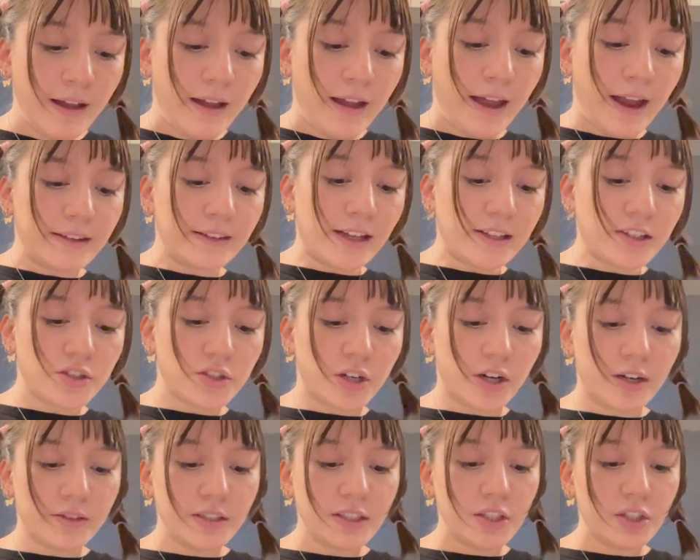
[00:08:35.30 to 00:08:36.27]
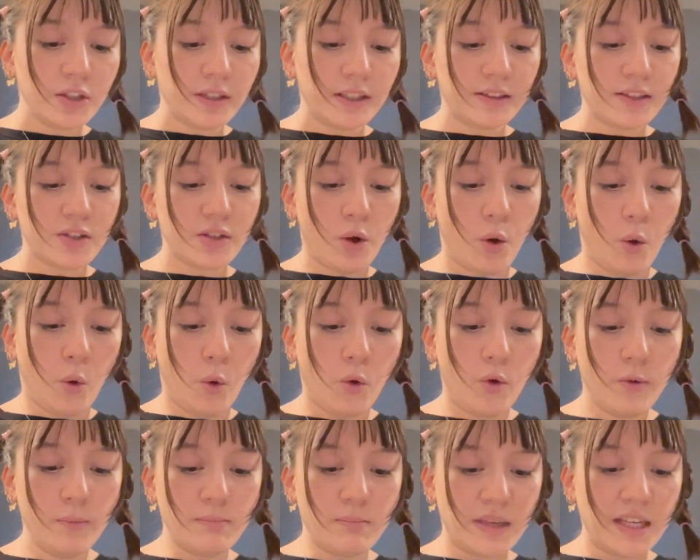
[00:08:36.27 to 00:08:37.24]
And that's turned into like this whole
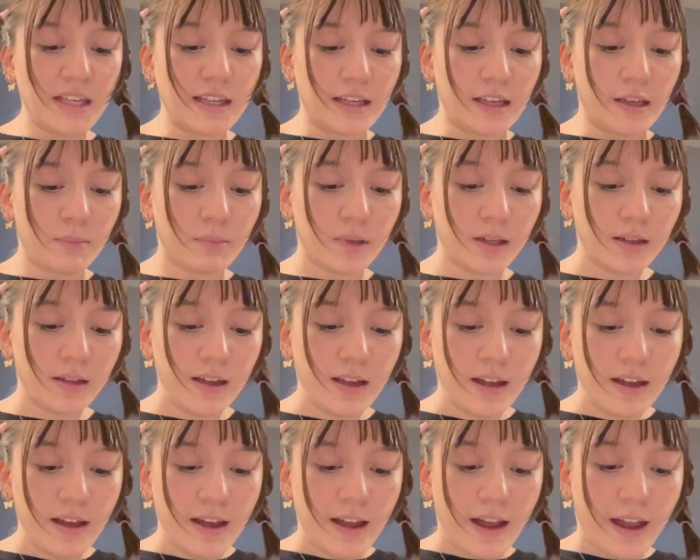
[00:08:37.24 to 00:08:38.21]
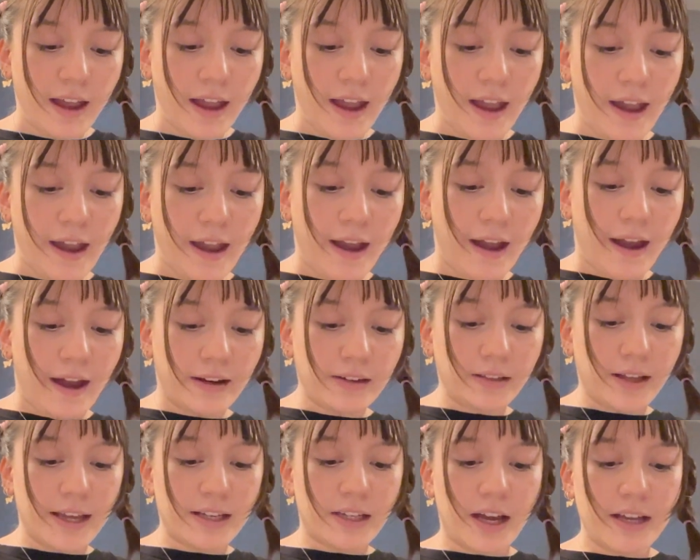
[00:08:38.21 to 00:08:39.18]
meme. And
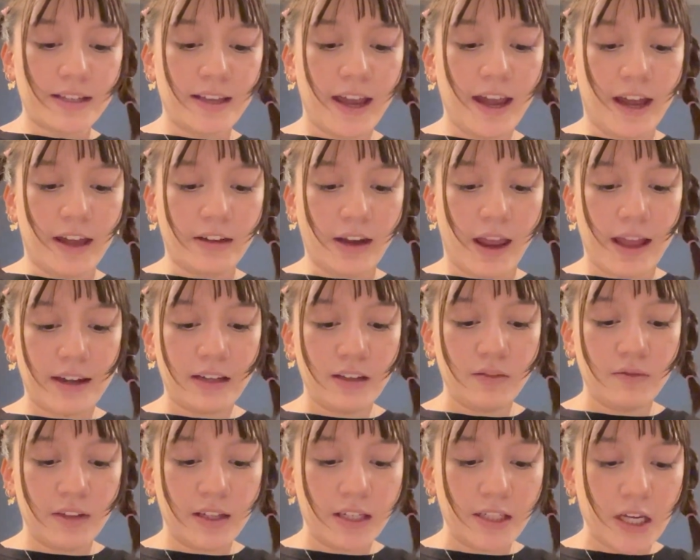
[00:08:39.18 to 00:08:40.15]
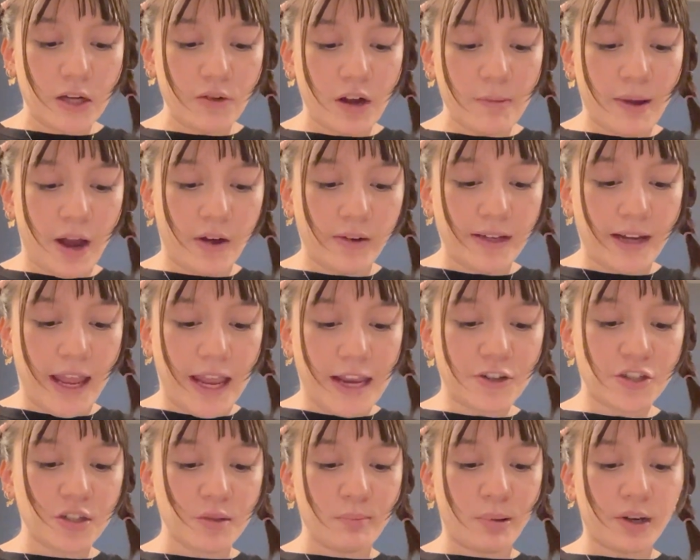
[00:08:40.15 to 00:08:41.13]
like, again, any video about an
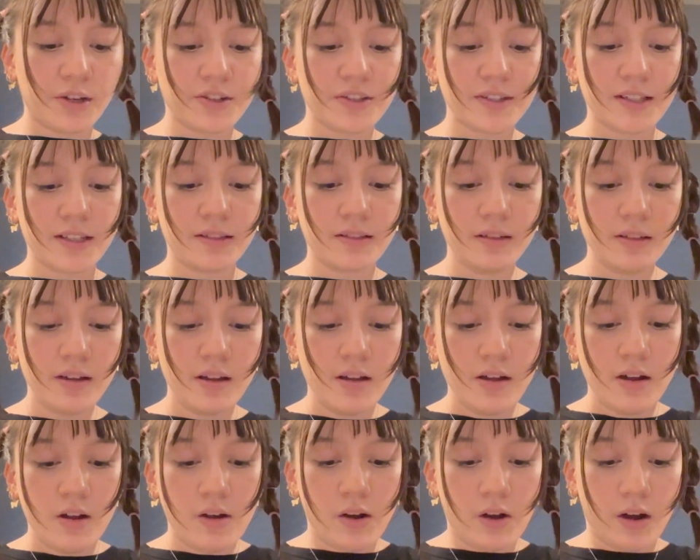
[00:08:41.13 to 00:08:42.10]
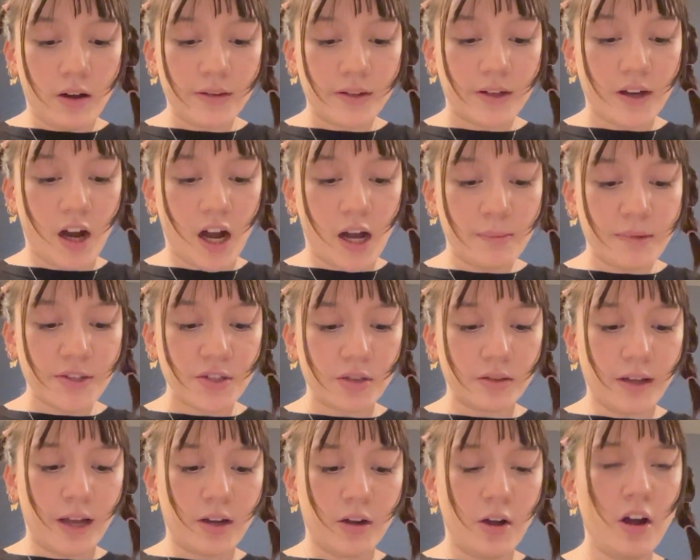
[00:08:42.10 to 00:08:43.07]
Asian person, all the comments are
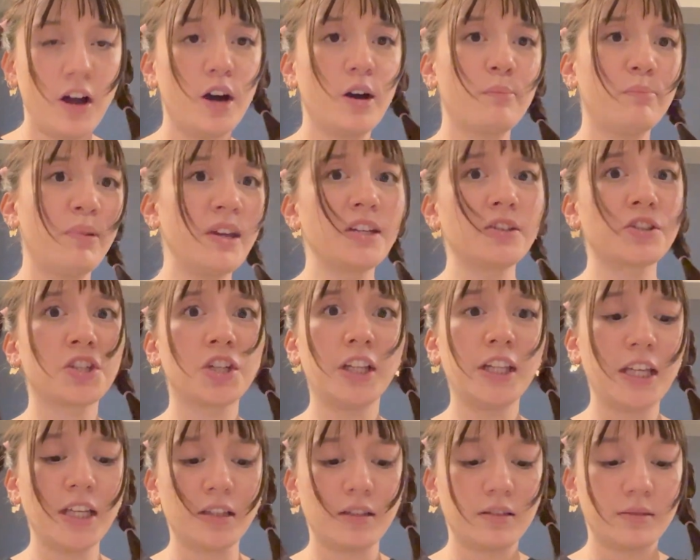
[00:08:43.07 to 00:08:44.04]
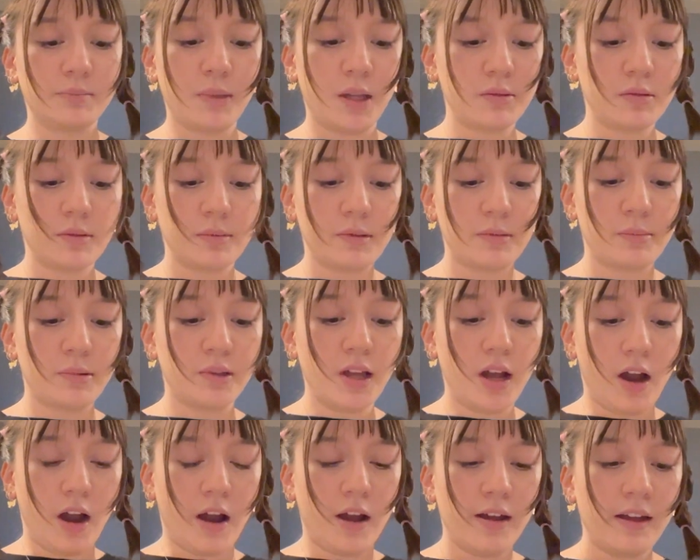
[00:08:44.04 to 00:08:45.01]
like, oh, Bing Chuling, blah, blah, blah,
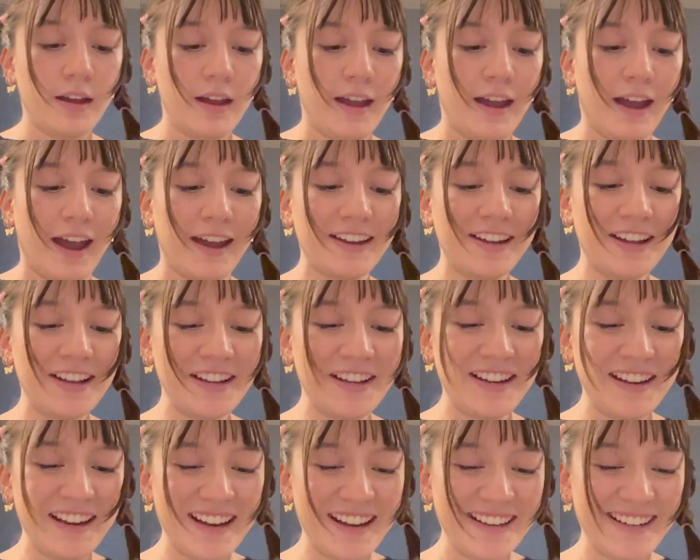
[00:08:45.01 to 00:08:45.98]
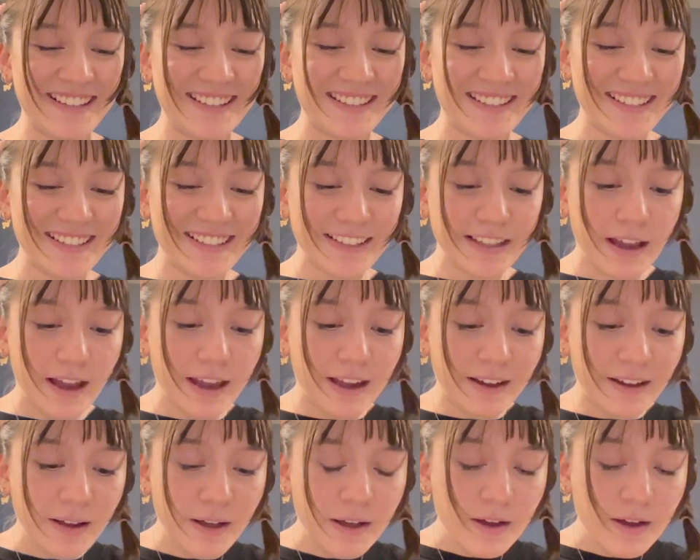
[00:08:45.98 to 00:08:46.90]
blah. It's just like,